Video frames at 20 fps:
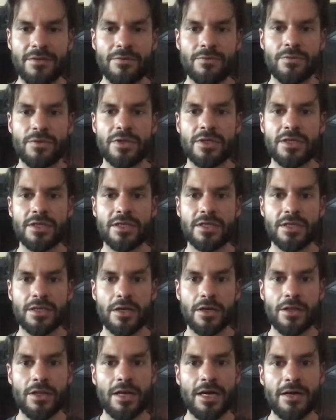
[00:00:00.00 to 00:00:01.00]
really
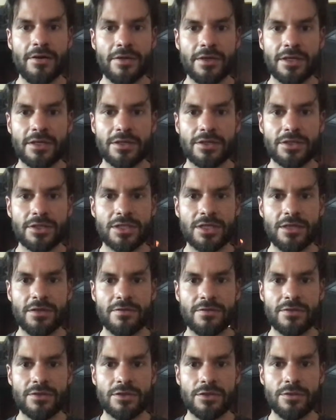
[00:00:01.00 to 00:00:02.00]
allowing
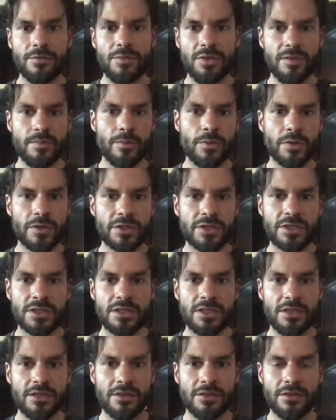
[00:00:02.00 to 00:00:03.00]
ourselves to be more
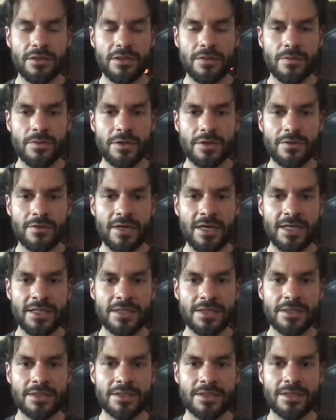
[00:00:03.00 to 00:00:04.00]
still in what
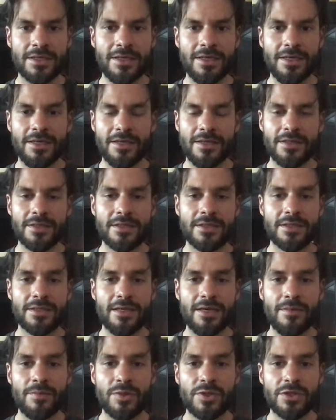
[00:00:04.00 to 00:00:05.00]
arises, this is an
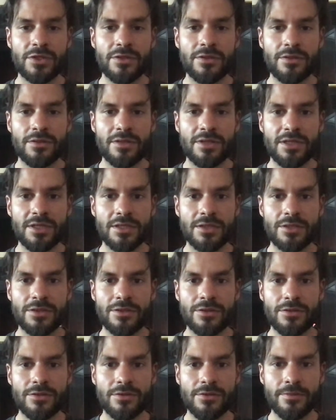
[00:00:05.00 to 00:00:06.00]
opportunity
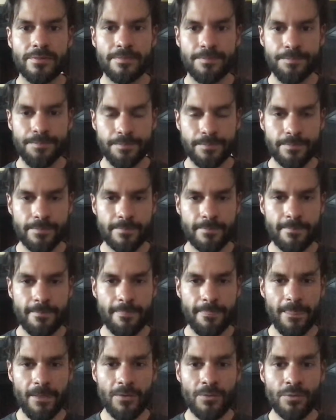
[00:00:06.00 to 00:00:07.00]
to
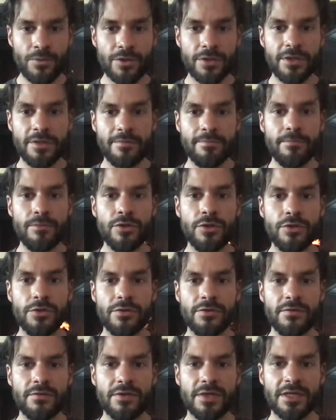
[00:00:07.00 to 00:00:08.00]
really
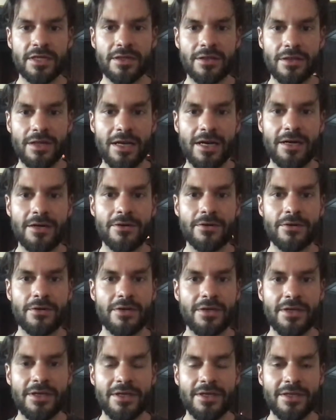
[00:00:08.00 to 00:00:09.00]
move and allow
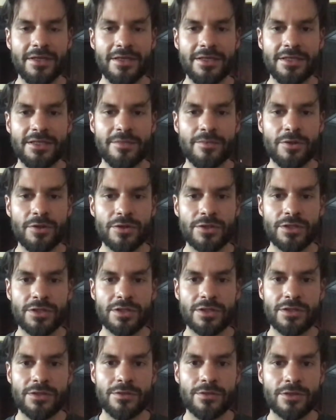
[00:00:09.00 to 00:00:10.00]
these
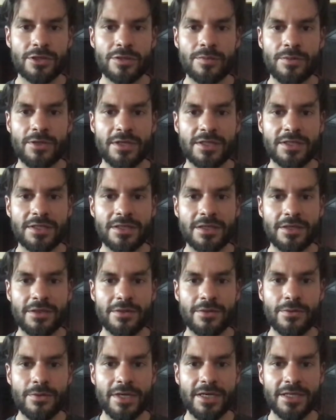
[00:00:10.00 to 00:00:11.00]
emotions to express in
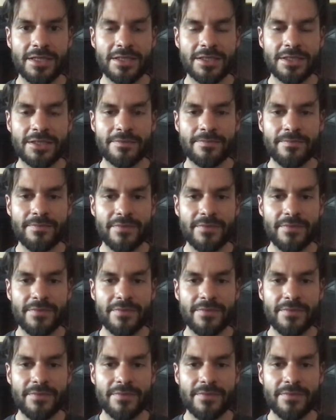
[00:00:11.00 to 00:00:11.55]
other ways.